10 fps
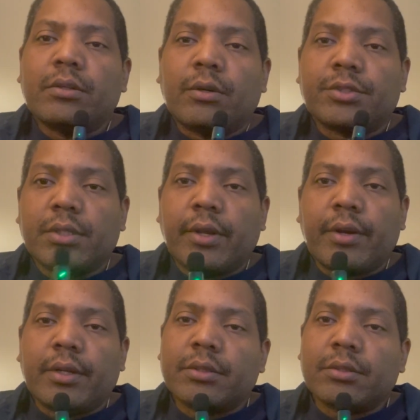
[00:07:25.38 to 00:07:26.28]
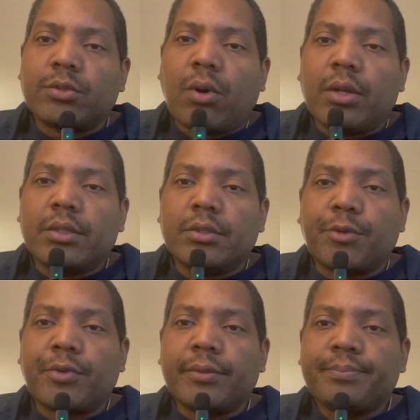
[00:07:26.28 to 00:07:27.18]
sit there and listen to all these
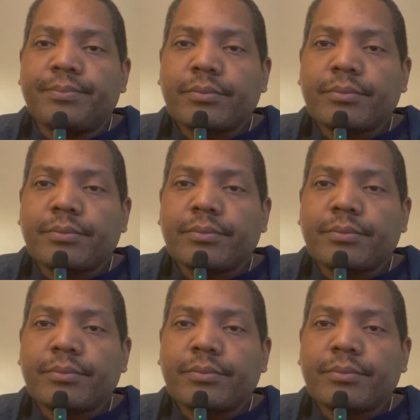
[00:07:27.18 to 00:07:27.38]
different